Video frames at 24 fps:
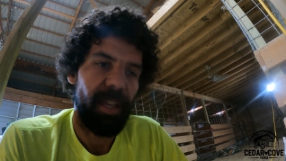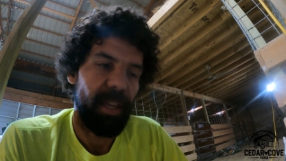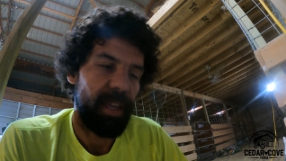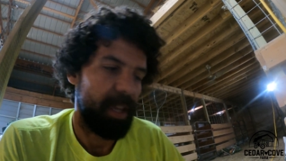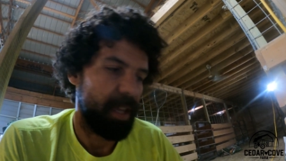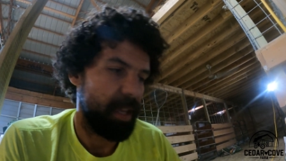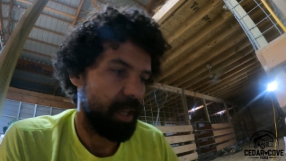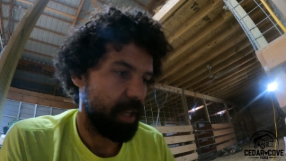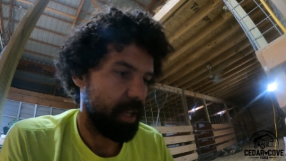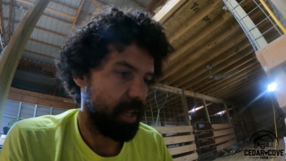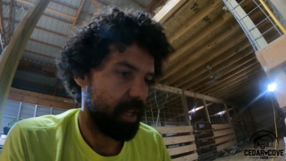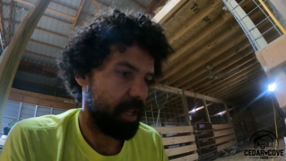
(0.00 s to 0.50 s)

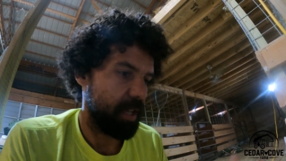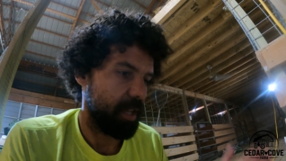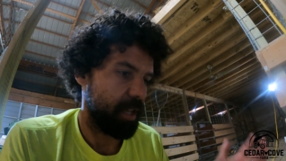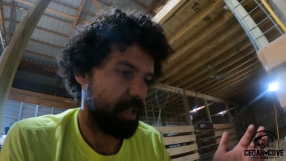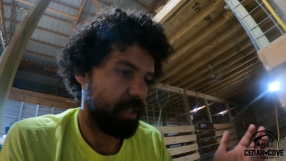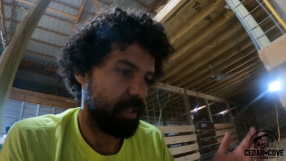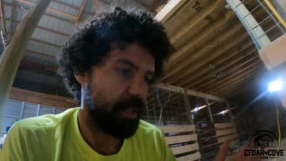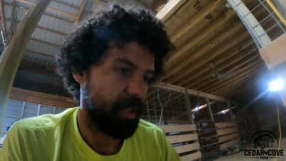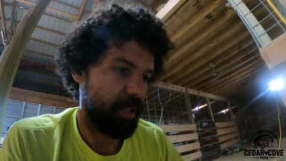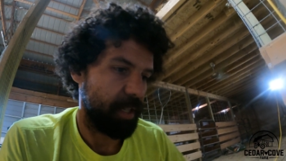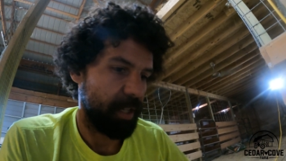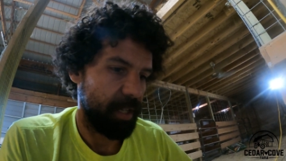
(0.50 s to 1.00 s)

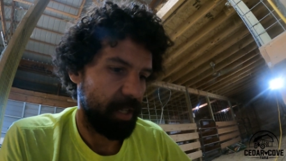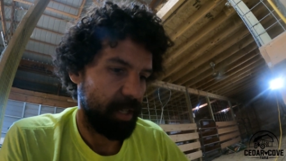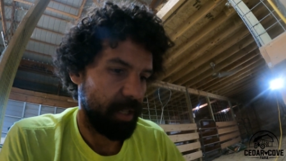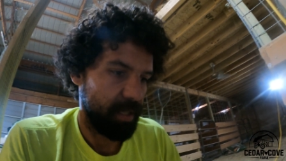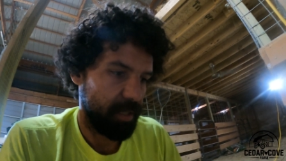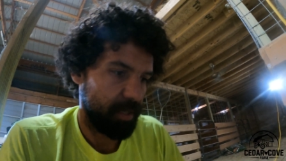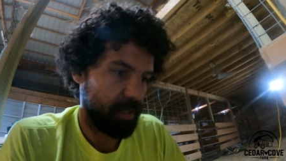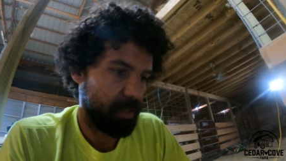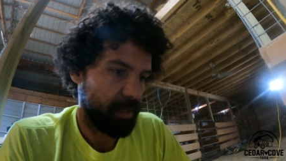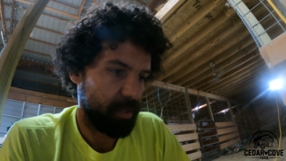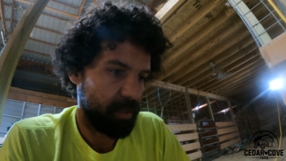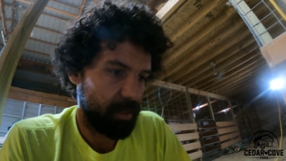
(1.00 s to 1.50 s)
And
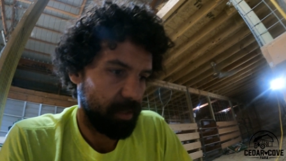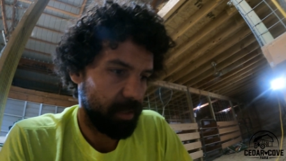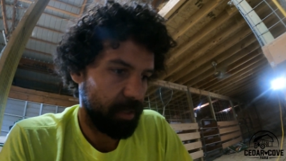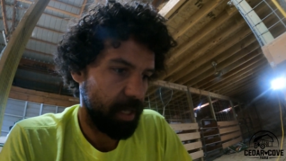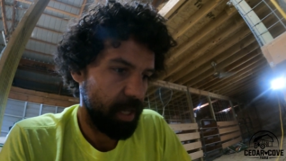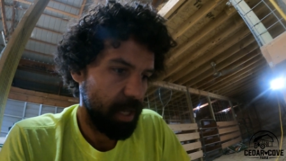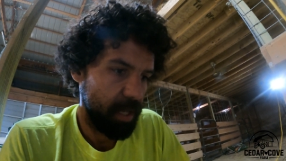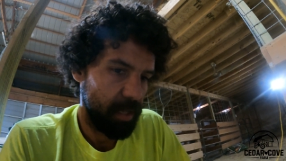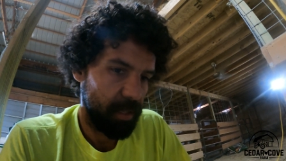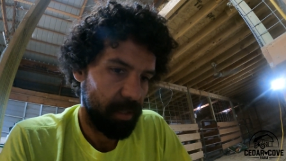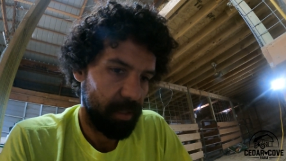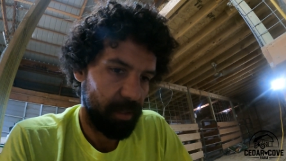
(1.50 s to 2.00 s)

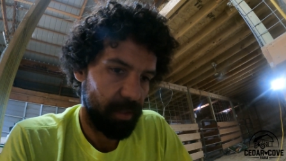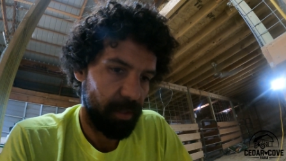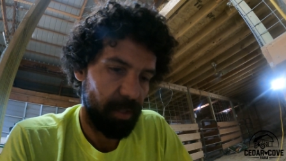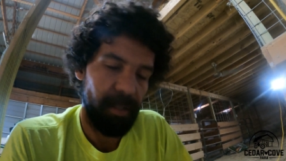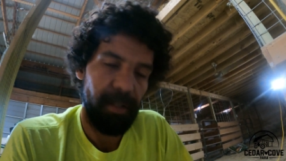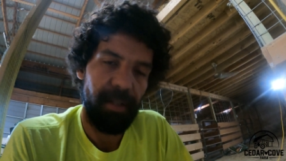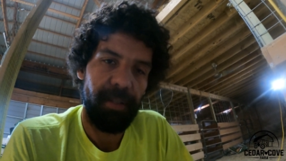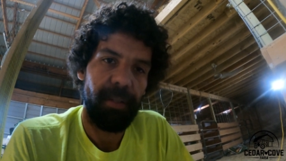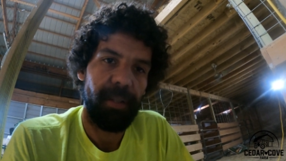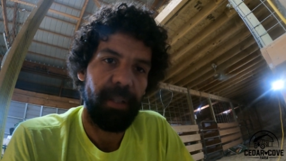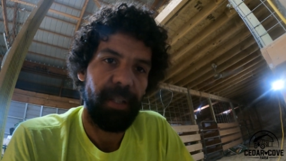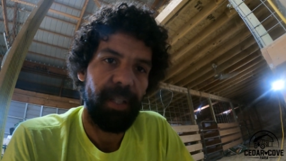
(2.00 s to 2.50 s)
yeah, they're
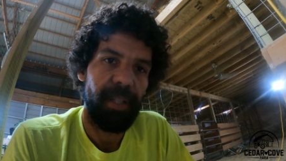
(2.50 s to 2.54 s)
doing